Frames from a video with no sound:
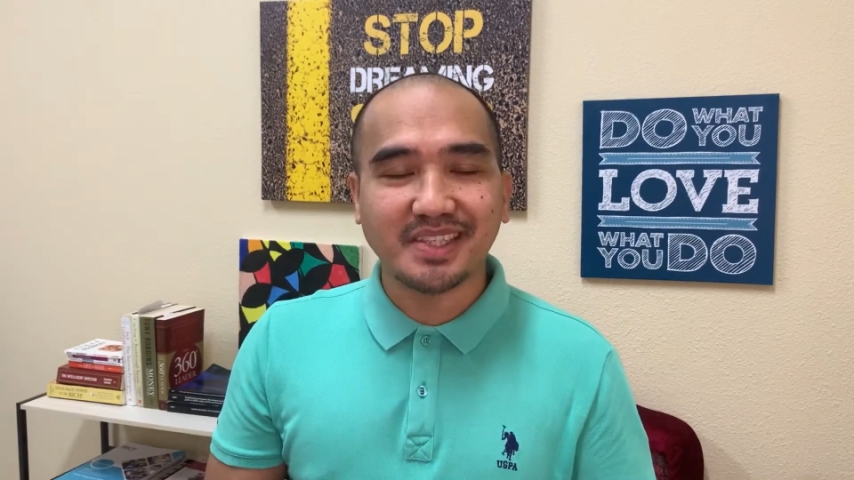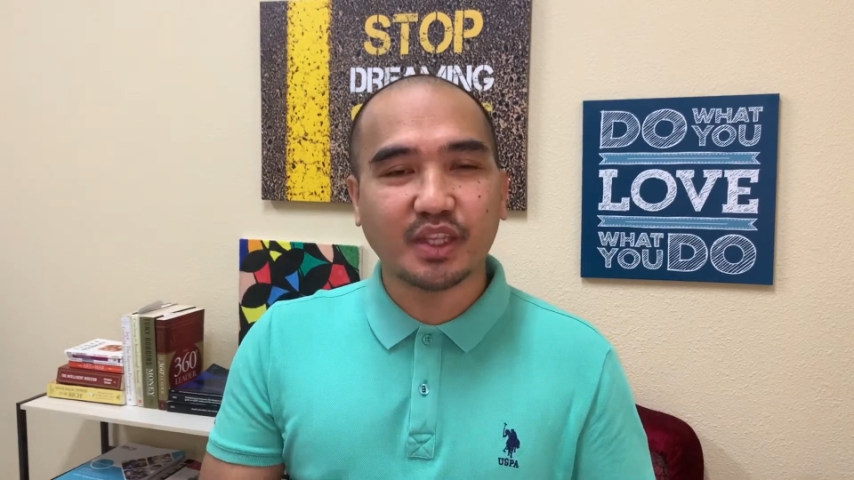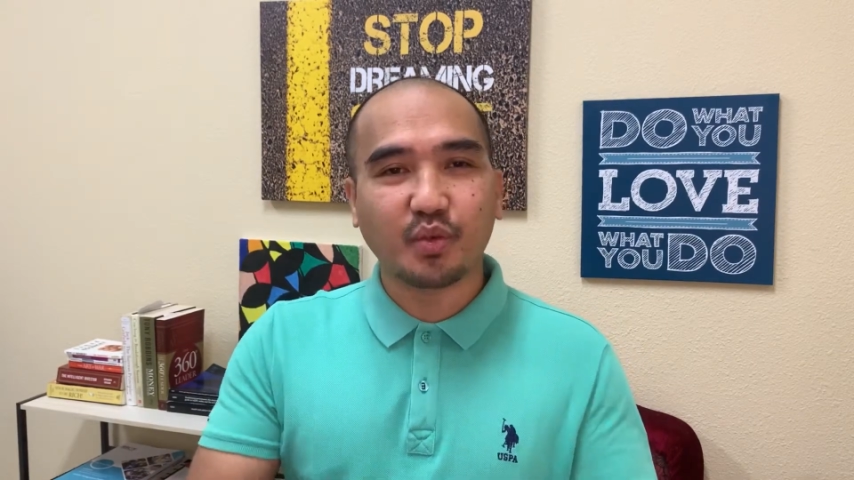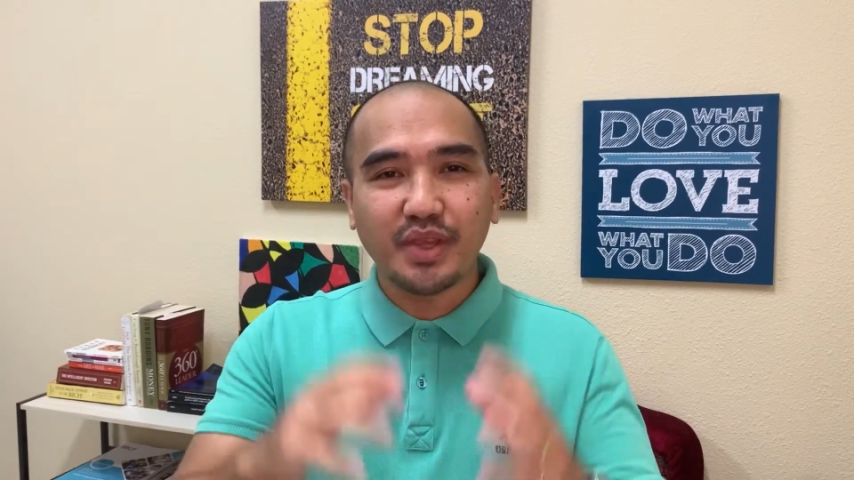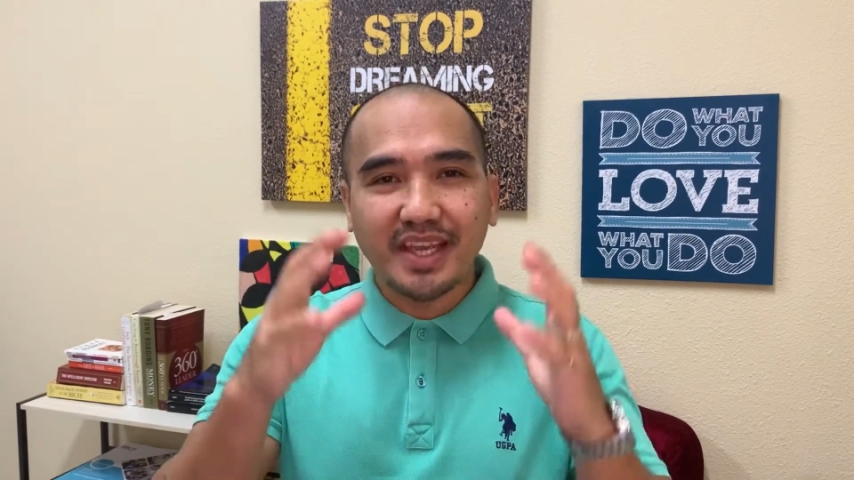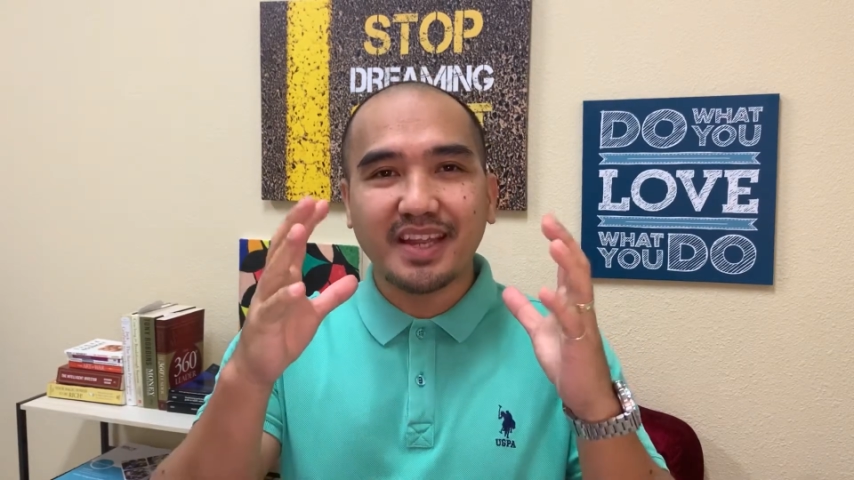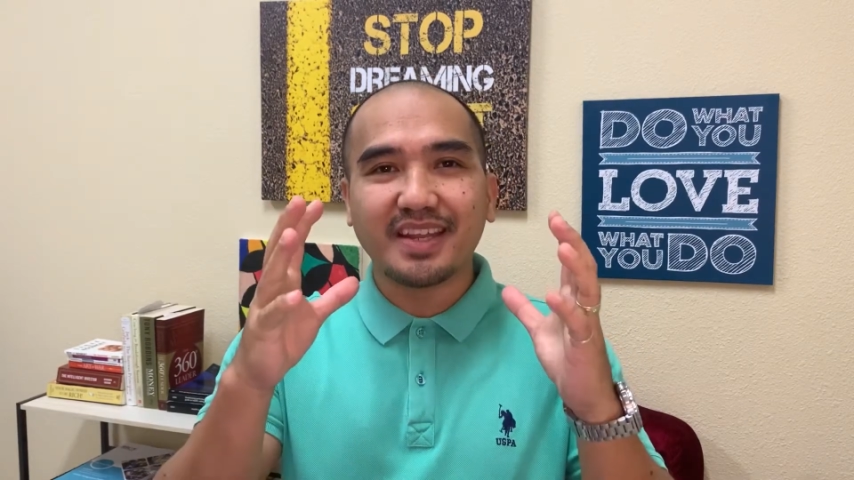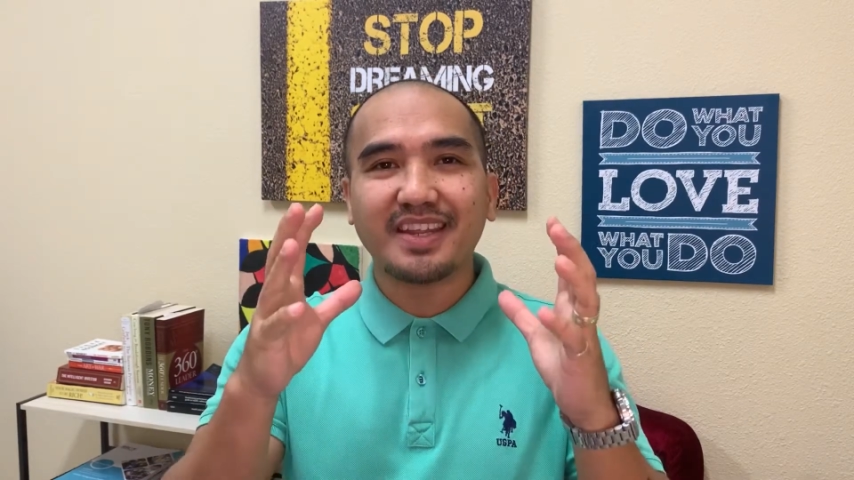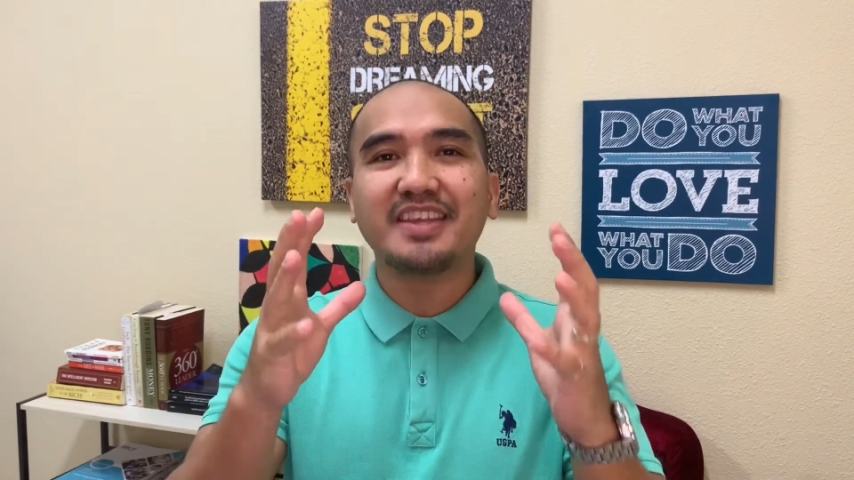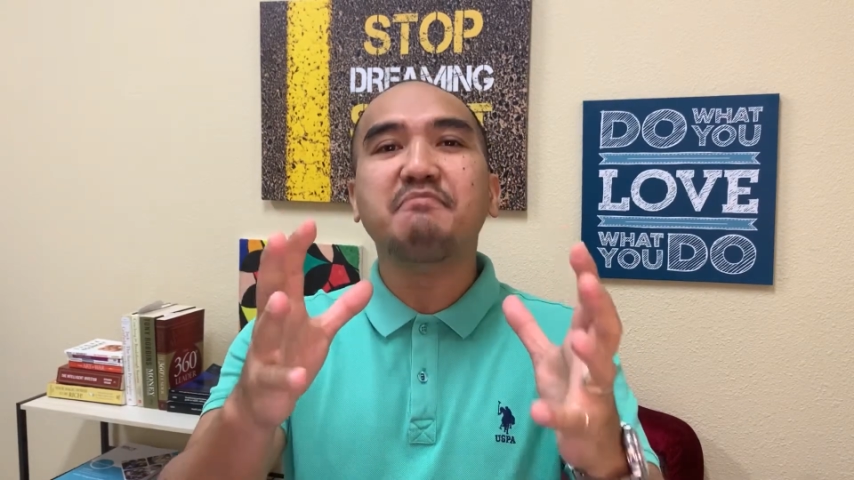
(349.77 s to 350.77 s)
that we can
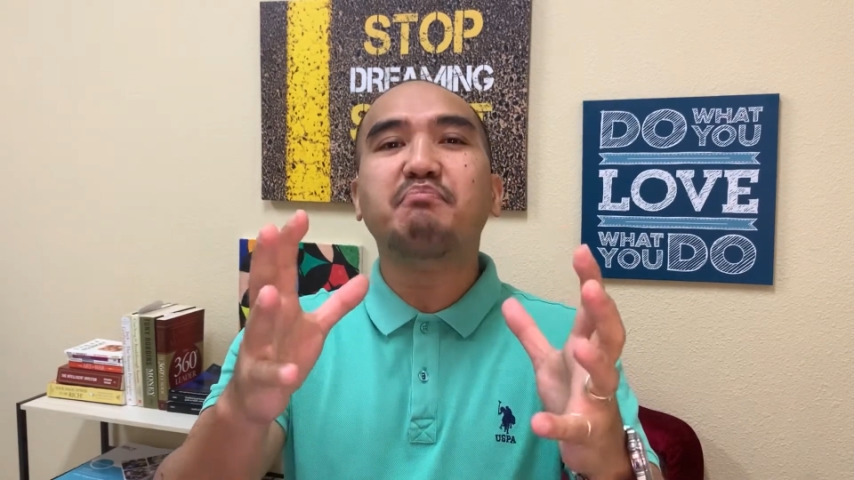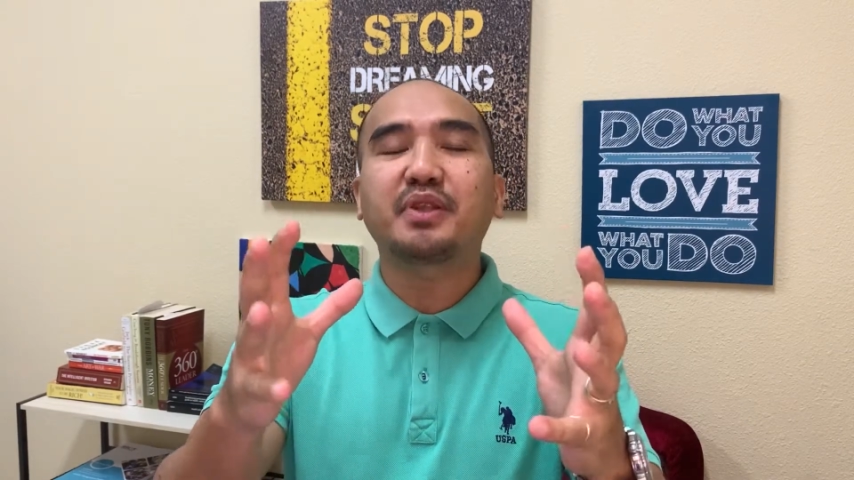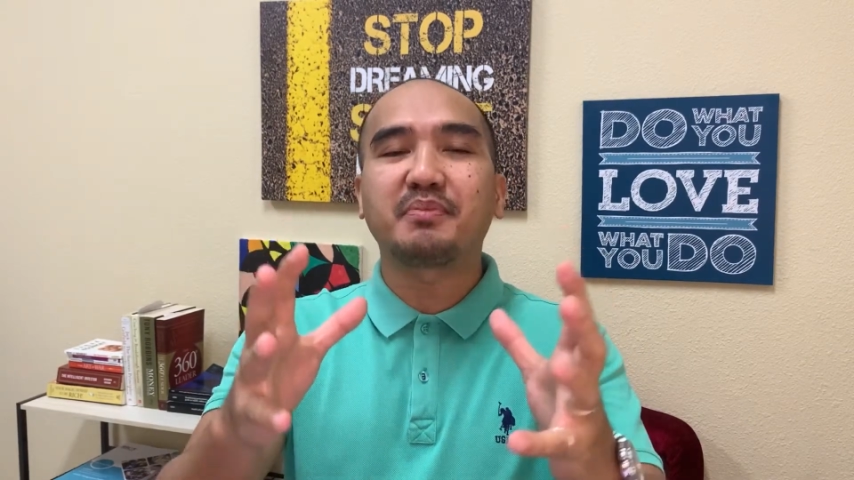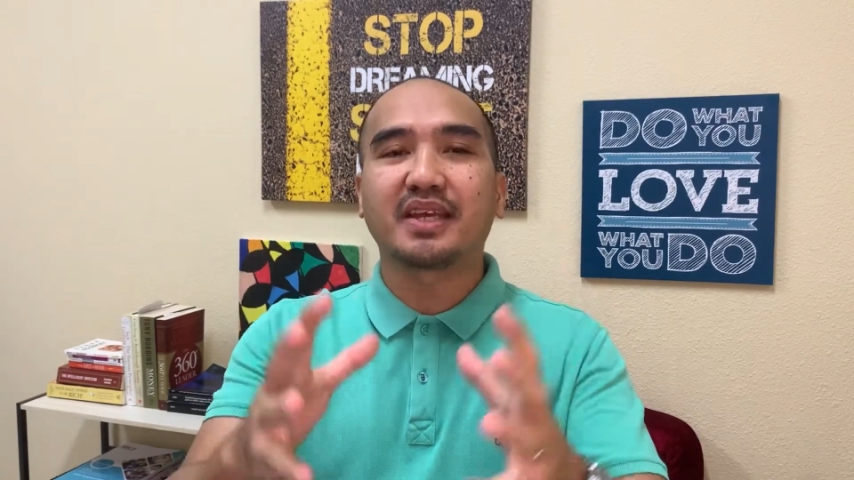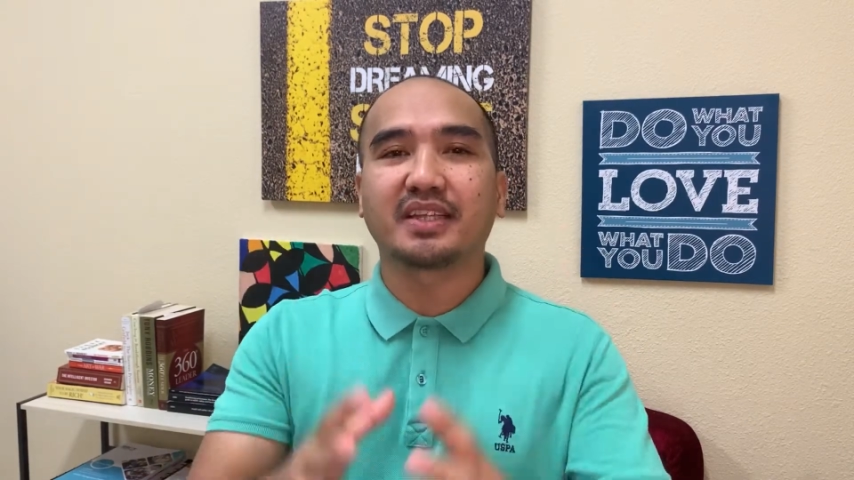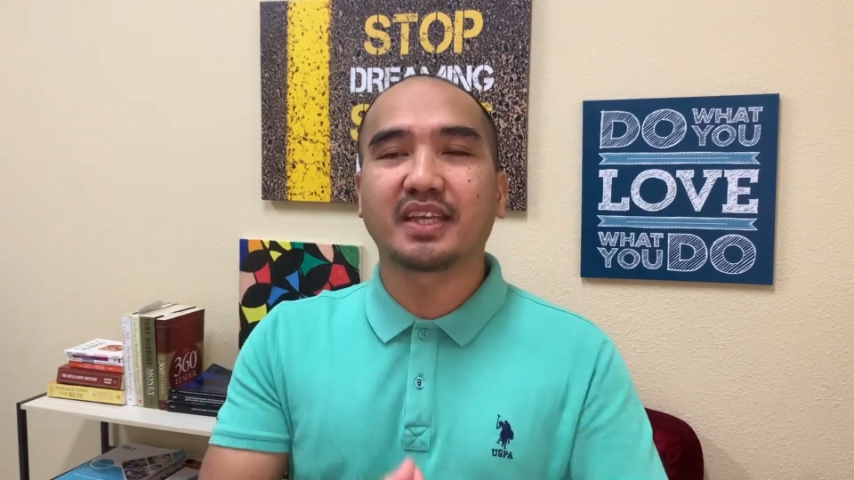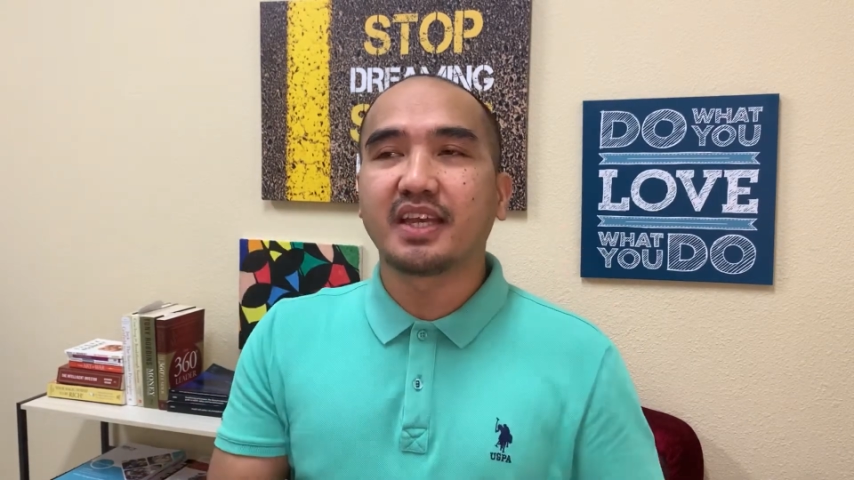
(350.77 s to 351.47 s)
implement